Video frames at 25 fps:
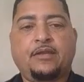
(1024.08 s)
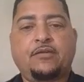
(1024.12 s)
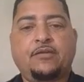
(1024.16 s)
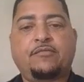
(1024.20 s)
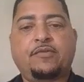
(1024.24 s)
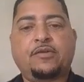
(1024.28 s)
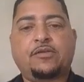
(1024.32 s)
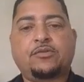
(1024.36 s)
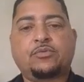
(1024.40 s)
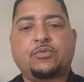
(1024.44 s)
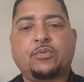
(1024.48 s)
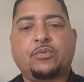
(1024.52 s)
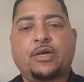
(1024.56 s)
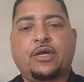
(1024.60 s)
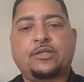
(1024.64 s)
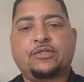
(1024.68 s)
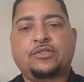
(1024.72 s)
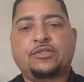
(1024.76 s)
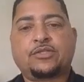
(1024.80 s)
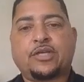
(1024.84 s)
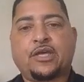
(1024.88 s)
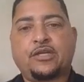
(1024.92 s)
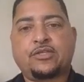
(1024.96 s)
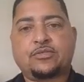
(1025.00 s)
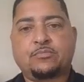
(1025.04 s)
individual
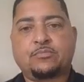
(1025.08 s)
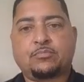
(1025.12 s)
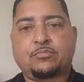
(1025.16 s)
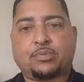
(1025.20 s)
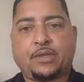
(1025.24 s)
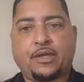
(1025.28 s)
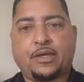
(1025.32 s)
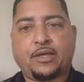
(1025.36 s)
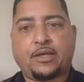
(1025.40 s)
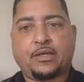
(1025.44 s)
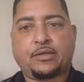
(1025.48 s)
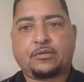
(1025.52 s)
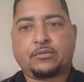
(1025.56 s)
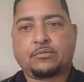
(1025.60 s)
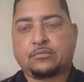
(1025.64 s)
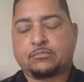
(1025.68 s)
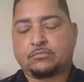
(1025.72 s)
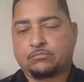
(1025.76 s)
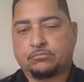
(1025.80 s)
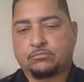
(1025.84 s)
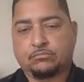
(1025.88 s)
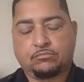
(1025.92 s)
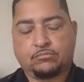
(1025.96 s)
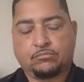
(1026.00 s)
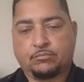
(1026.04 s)
education plan,
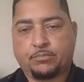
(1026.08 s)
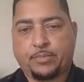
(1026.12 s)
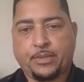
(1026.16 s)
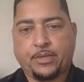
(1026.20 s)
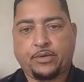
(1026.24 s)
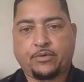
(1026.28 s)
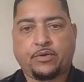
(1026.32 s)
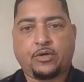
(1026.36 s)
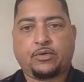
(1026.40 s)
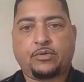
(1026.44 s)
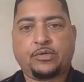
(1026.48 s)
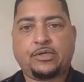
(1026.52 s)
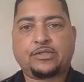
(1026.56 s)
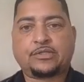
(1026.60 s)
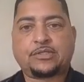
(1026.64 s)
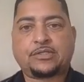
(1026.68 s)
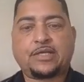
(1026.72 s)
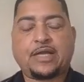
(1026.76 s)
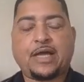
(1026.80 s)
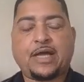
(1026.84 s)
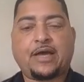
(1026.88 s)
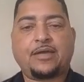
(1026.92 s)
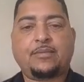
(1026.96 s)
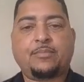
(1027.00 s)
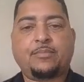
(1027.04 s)
better known as
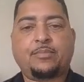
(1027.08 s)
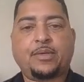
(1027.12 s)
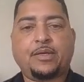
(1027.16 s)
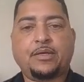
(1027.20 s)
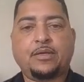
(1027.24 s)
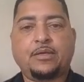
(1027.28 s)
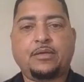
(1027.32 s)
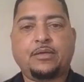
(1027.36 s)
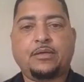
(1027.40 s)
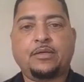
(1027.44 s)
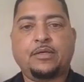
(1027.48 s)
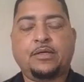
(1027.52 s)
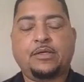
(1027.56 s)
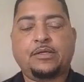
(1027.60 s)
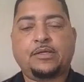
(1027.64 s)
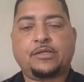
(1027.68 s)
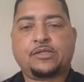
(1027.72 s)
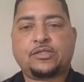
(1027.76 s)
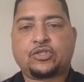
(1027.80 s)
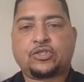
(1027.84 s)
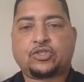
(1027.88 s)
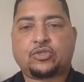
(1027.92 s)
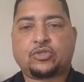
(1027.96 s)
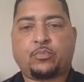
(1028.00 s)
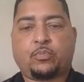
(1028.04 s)
an IEP,
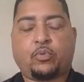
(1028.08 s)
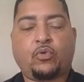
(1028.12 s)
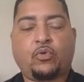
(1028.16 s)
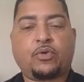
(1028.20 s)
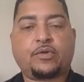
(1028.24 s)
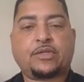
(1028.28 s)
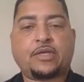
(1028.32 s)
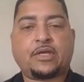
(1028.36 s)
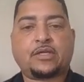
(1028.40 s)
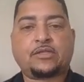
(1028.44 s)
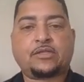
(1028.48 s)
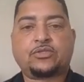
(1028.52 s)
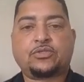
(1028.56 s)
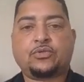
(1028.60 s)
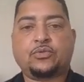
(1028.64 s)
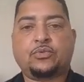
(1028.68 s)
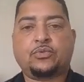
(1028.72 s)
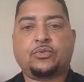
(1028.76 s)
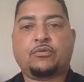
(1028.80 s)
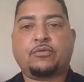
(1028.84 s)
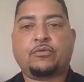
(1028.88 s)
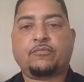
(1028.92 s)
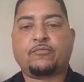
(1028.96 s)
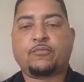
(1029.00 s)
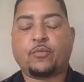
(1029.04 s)
to support that
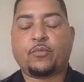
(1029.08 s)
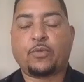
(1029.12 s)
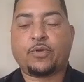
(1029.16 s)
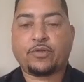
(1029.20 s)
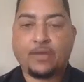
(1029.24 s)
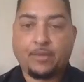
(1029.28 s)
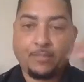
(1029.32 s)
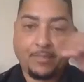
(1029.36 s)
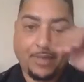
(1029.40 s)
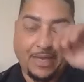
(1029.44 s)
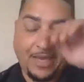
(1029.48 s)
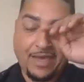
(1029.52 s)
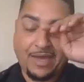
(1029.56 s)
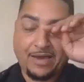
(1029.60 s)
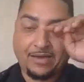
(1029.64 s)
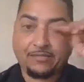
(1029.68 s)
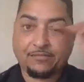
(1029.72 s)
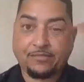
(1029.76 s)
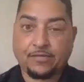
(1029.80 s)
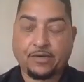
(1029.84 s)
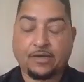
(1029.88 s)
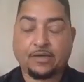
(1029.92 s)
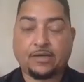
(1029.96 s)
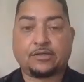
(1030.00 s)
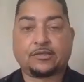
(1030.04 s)
student where they may
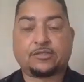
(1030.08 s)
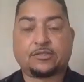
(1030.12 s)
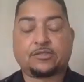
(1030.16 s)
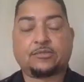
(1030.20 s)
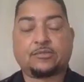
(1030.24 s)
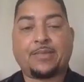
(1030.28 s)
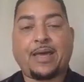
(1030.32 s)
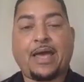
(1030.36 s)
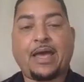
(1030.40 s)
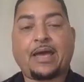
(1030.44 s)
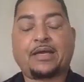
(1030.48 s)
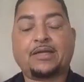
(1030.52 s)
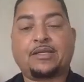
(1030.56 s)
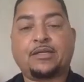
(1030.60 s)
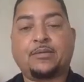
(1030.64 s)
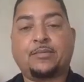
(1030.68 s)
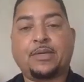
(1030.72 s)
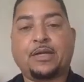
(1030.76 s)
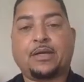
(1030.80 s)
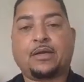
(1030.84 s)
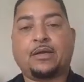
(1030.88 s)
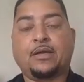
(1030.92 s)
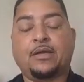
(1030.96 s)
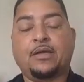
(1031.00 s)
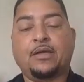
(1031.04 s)
have some
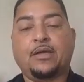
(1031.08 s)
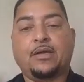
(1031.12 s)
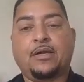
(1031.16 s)
academic